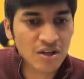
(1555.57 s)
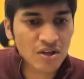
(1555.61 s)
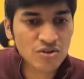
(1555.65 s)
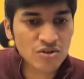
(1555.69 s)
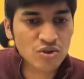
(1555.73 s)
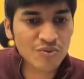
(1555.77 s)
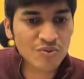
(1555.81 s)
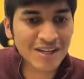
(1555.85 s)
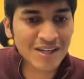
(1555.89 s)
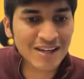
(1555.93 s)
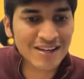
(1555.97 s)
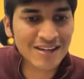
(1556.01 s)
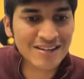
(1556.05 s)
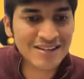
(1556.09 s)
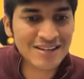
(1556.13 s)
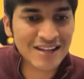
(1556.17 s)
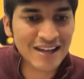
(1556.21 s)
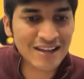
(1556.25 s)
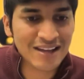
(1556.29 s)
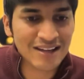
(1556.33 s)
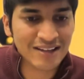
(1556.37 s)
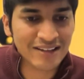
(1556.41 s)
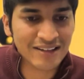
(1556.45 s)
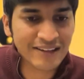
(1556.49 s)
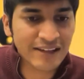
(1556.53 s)
so we can
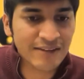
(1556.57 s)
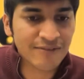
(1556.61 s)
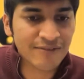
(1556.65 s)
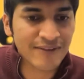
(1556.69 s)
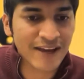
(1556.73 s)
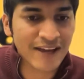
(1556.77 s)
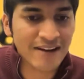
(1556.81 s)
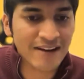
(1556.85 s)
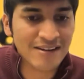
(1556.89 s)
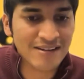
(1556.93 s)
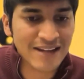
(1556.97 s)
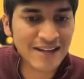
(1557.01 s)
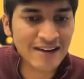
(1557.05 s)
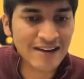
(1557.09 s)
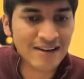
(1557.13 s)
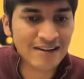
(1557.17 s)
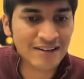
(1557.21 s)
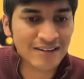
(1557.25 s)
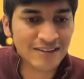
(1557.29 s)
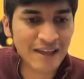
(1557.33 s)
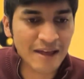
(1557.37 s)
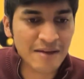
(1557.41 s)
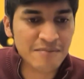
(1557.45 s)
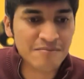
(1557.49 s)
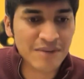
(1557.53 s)
take leave and
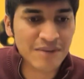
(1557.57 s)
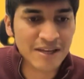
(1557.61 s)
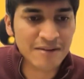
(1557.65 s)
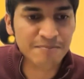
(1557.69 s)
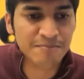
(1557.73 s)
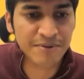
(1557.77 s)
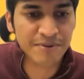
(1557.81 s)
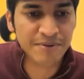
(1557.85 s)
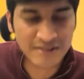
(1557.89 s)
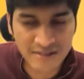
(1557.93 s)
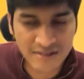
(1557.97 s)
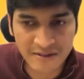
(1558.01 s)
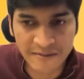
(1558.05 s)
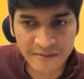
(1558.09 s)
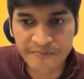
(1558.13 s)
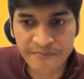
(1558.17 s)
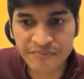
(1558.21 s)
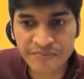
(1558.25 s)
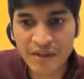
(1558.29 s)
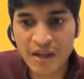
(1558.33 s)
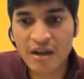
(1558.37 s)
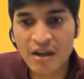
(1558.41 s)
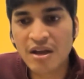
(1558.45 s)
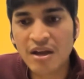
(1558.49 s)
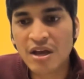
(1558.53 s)
attend them in person?